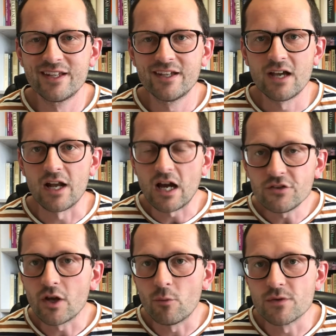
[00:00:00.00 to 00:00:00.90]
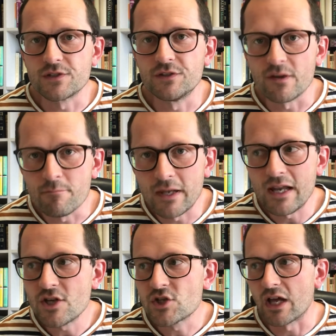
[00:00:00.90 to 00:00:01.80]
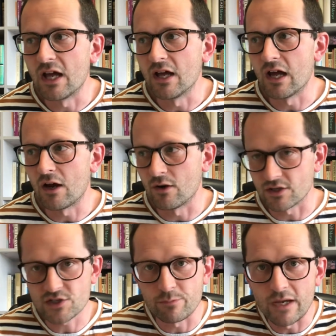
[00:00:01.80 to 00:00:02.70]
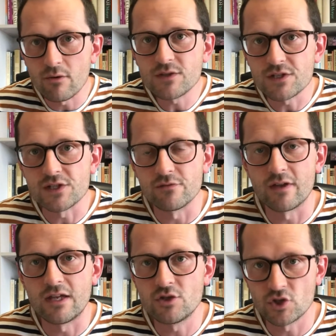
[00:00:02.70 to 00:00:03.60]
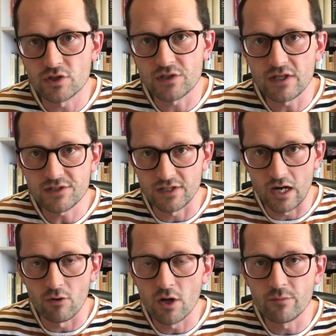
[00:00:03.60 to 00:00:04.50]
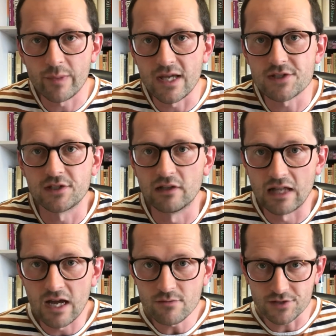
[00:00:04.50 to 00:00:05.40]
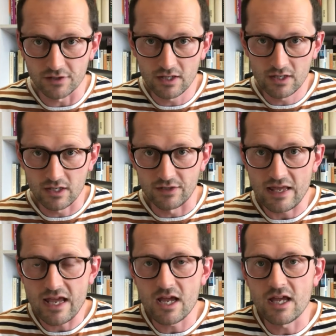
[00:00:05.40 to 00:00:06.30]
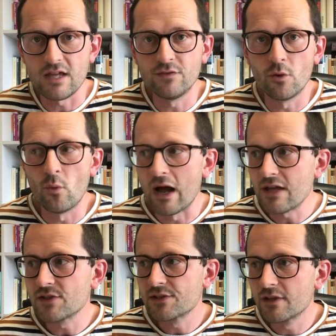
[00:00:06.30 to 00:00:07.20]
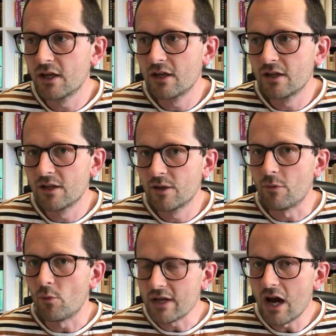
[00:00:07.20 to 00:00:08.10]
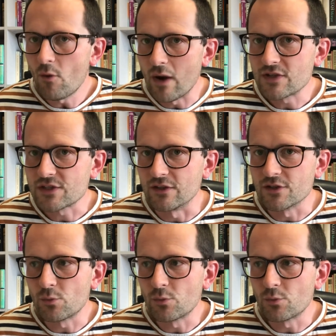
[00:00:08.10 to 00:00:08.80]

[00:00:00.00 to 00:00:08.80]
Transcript: And I don't want to diminish our experiences of injustice in our own personal lives and here in the West. But we are Westerners.